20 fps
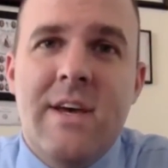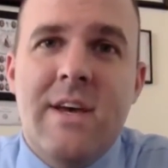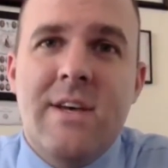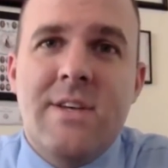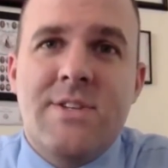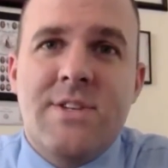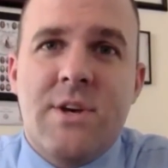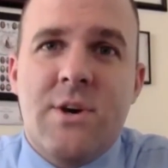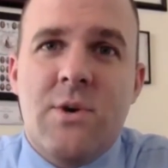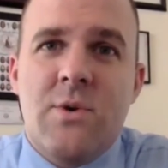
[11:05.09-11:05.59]

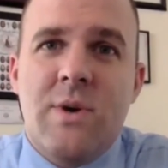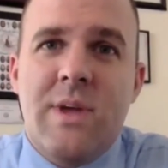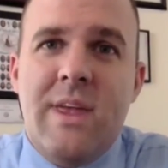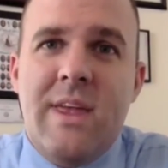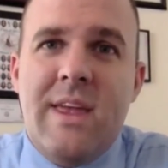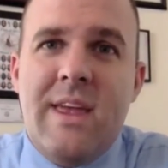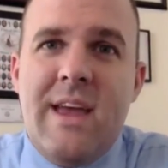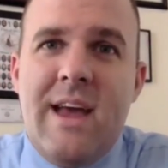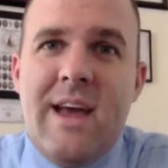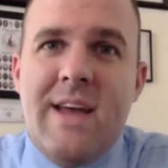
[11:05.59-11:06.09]
So
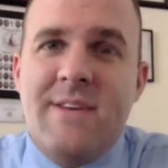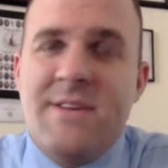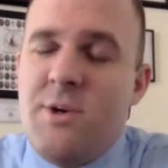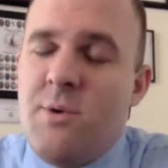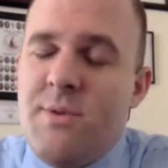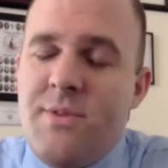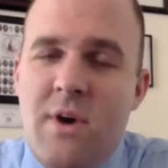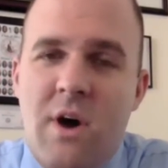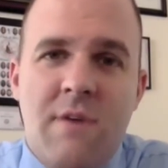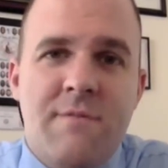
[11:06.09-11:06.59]
I deal
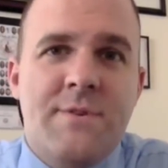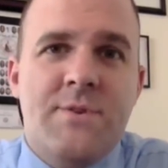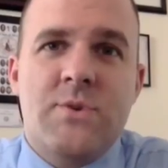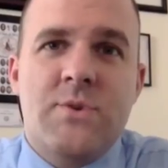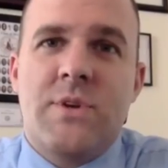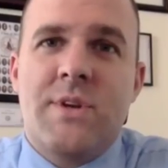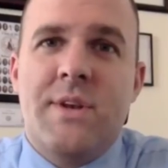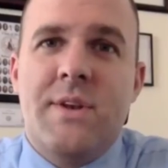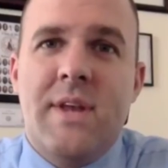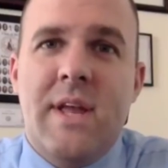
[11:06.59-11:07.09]
with officers
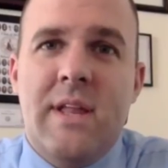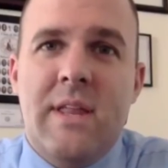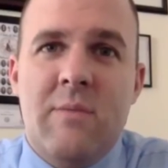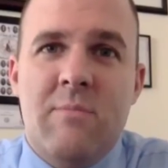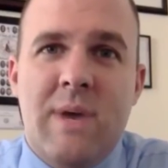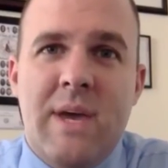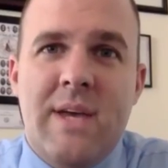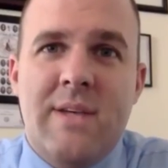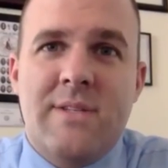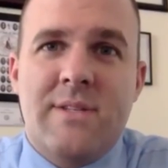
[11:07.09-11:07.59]
on a daily
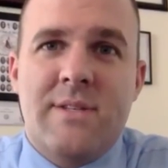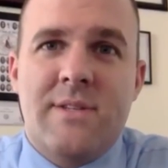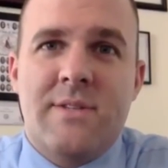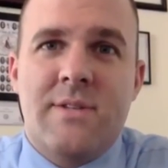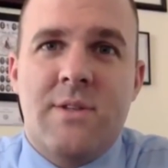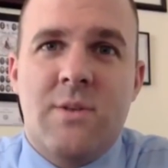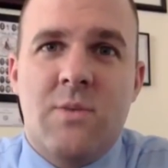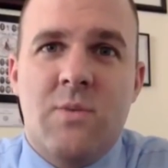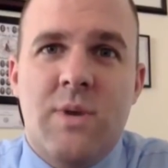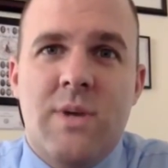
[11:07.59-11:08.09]
basis,
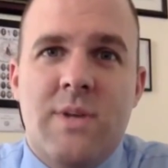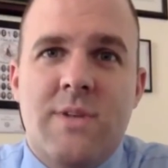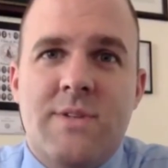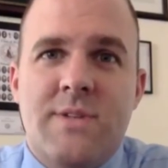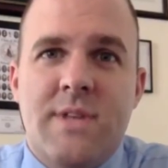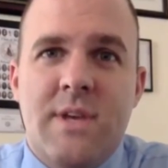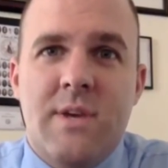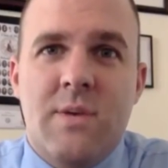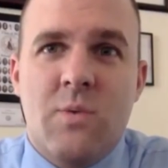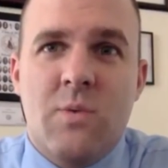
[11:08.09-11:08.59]
and the ones
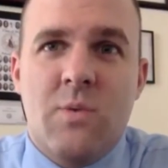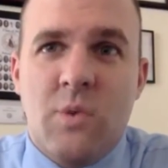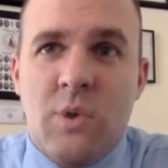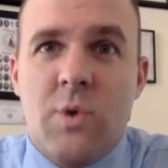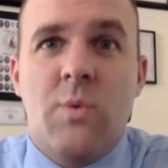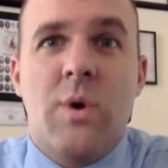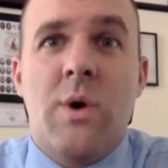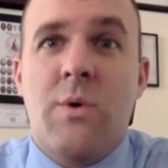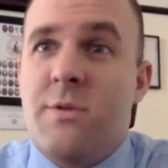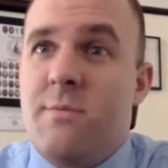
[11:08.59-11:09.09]
that work
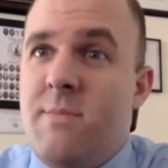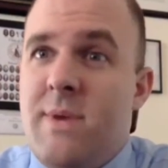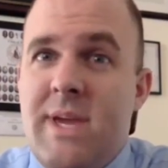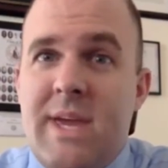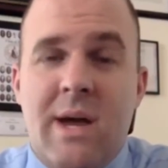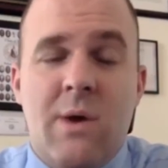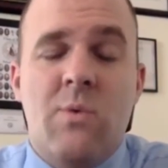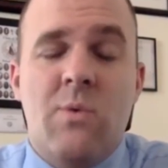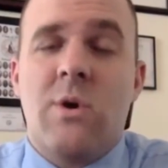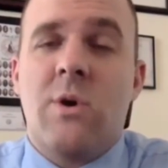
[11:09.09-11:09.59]
well with me,
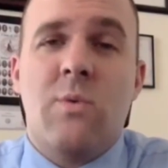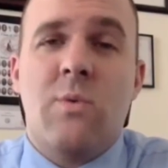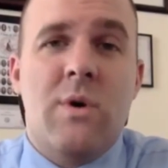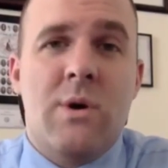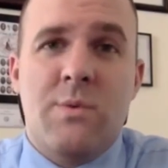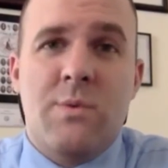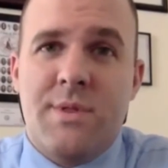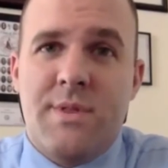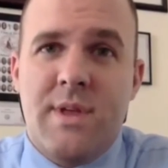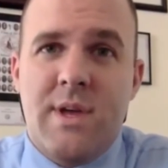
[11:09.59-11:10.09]
I work
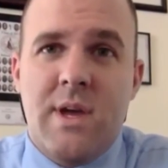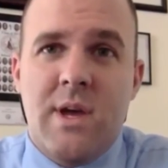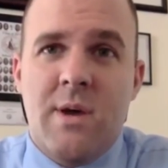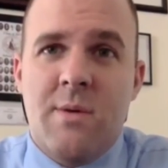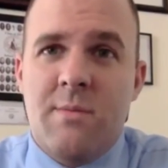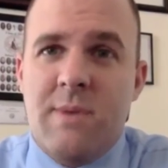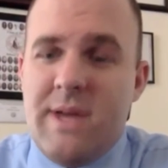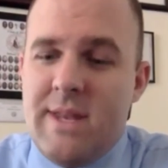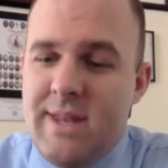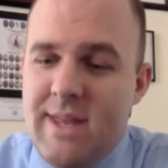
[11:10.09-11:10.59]
well with
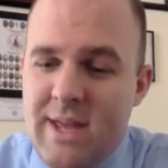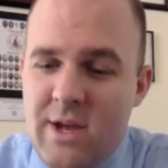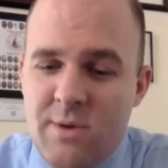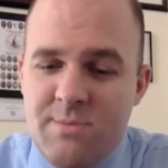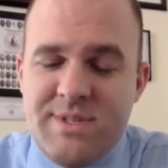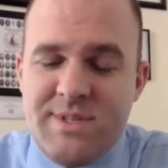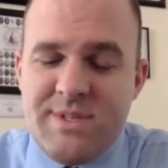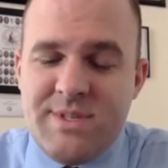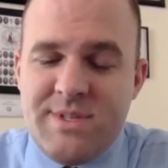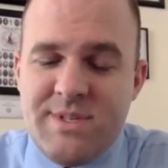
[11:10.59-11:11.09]
them, and it
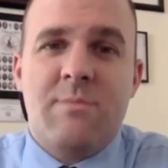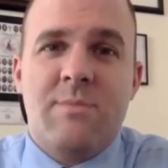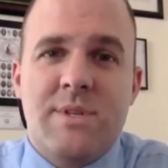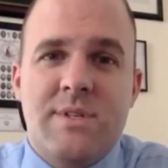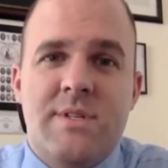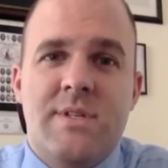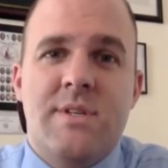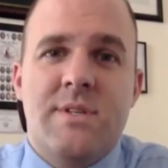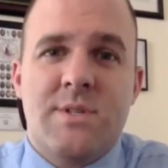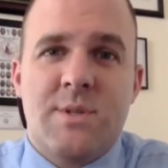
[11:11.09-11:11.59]
helps keep the
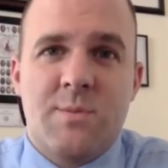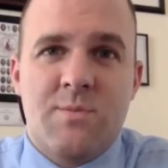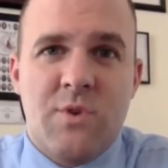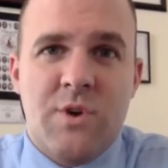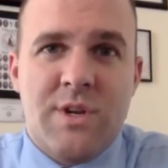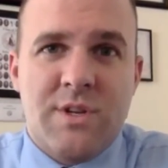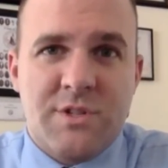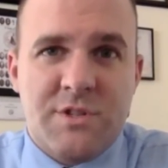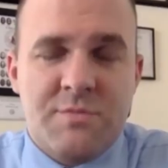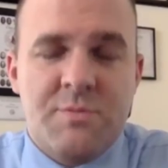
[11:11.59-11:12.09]
system
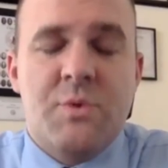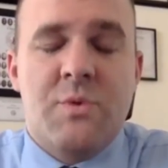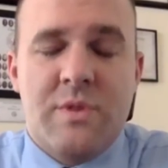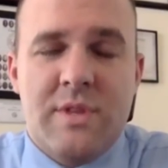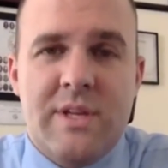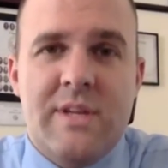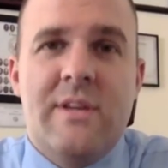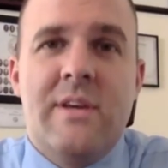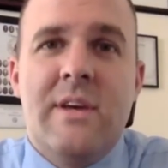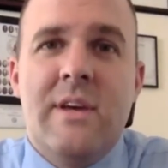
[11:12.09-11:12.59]
running
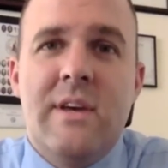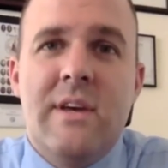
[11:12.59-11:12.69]
smoothly.